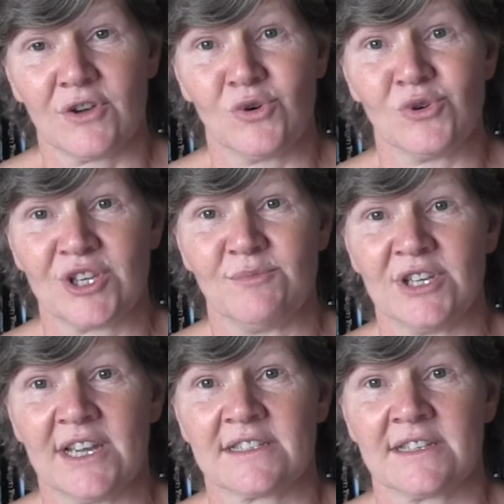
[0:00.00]
the core
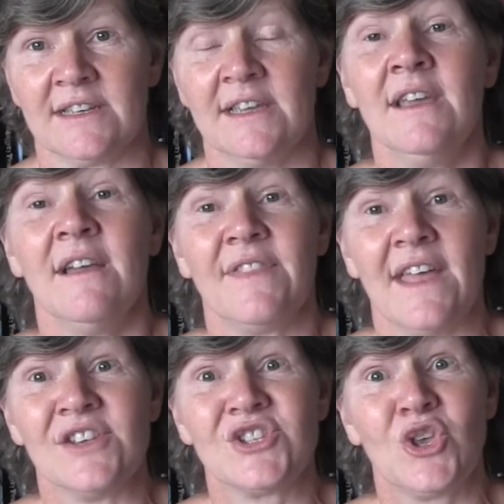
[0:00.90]
subjects.
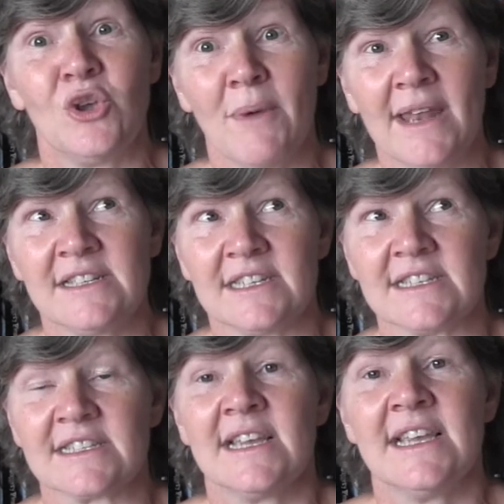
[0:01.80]
Then there's the
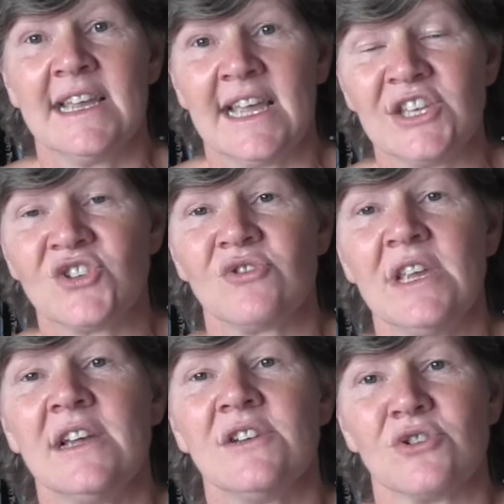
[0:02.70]
humanities,
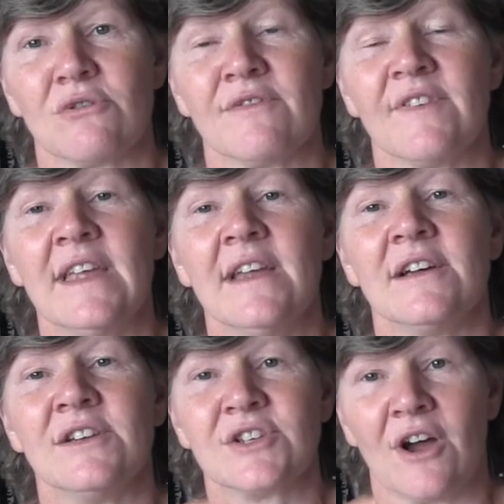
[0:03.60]
history, geography
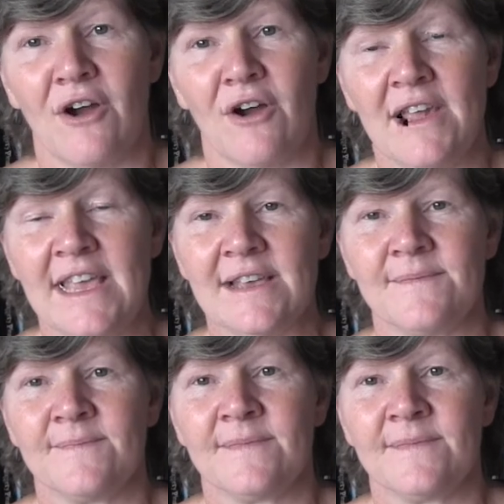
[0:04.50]
and RE.